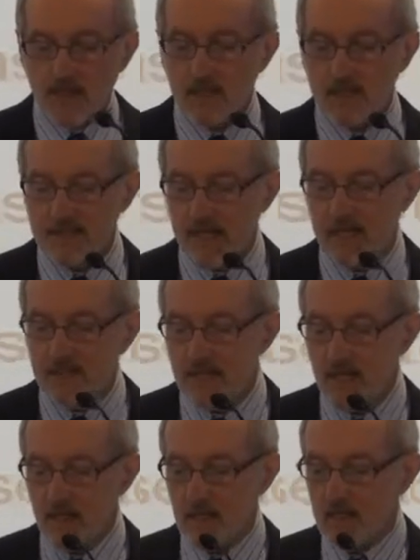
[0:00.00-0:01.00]
So the second
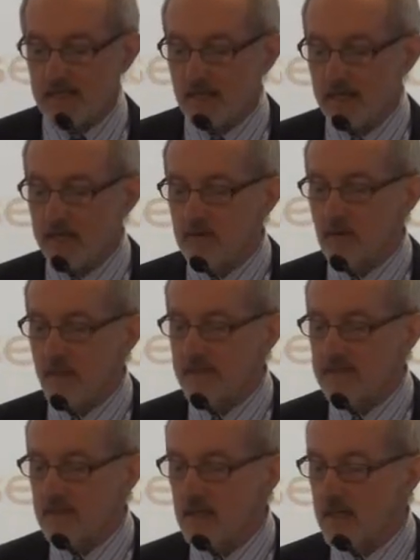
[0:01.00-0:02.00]
tenet is that
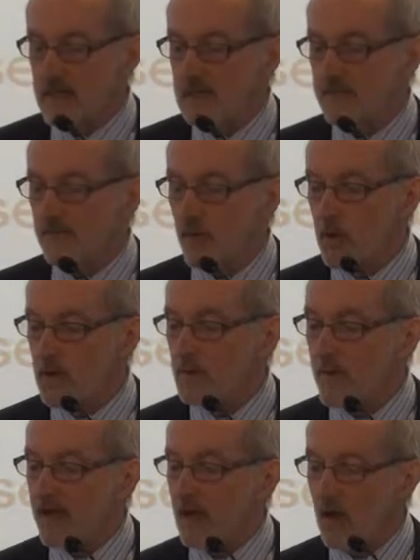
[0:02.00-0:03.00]
heteromasculinity is
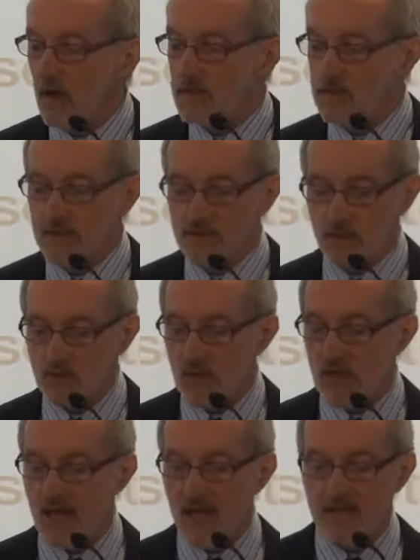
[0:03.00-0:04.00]
informed by culture, social
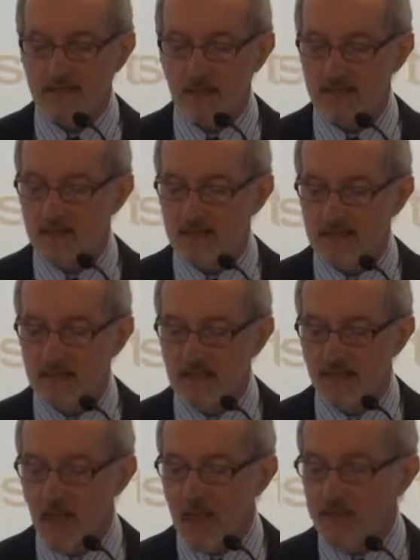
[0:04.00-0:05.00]
class,
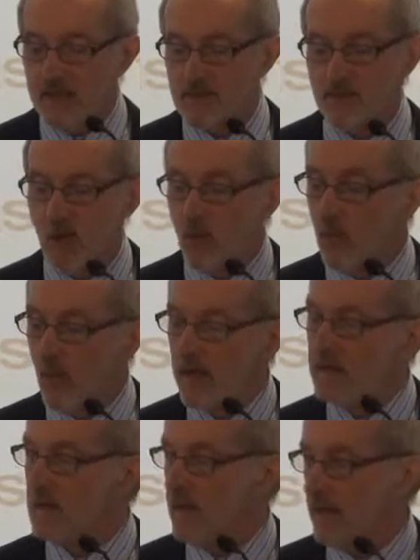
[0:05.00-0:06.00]
ethnicity. There's no
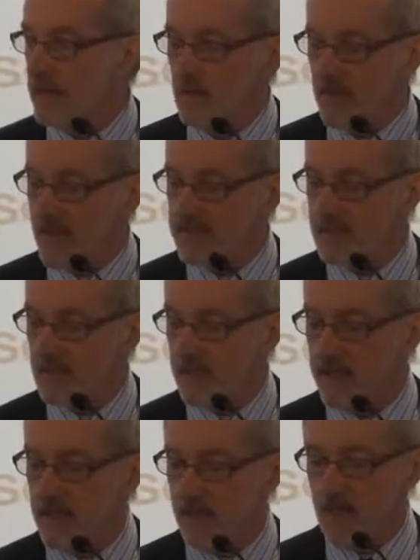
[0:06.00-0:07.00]
one
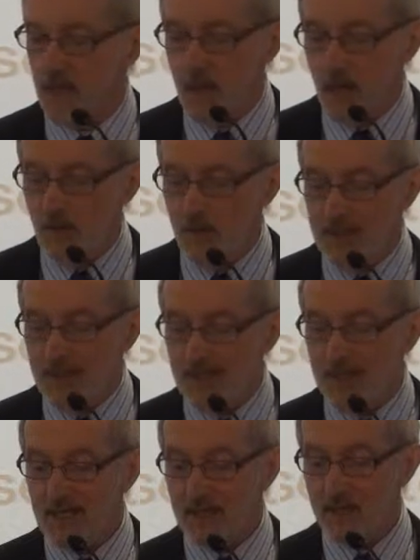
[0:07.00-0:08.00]
heteromasculinity, but
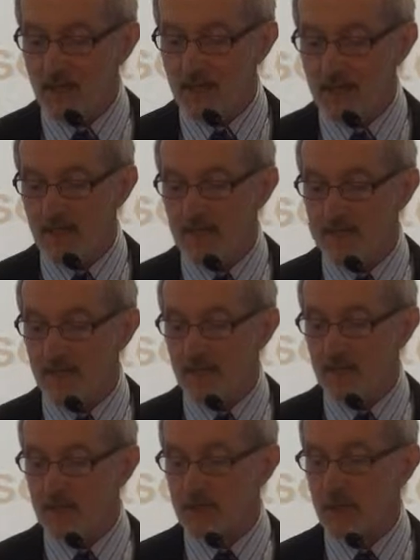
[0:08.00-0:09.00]
key to it is
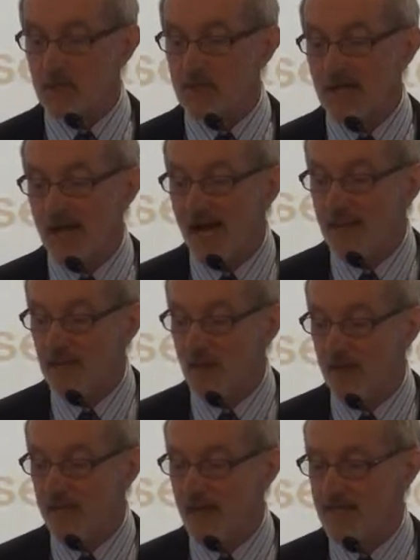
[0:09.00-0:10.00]
that a particular type
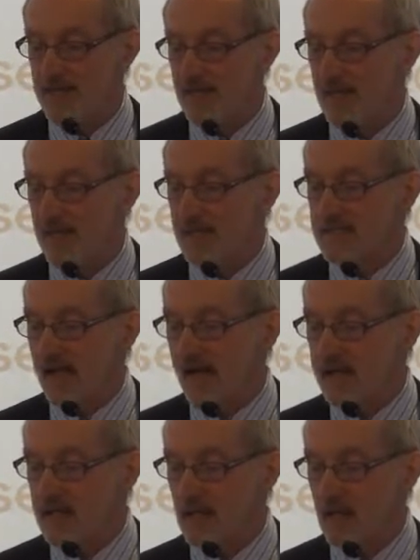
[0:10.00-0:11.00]
of masculinity is
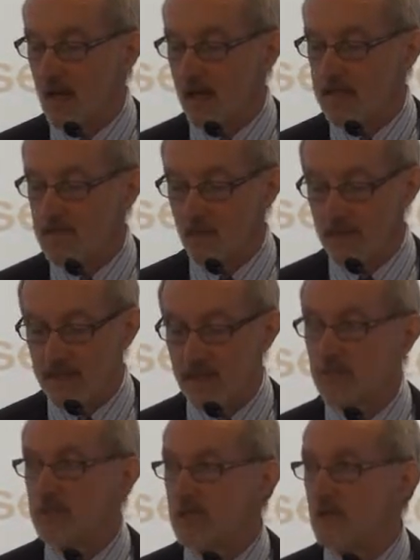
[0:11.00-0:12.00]
idealized within
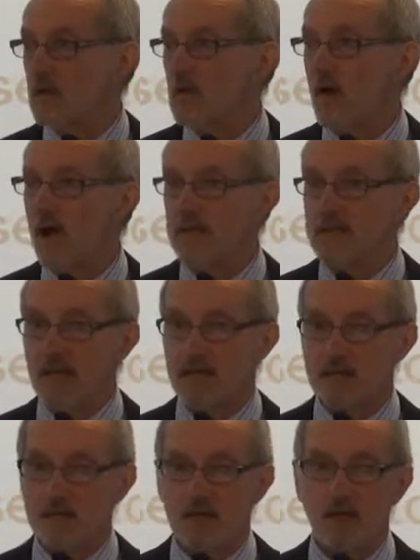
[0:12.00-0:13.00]
a particular
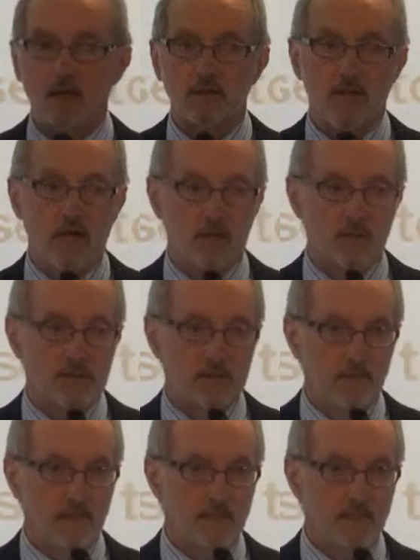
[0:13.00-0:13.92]
context at all times.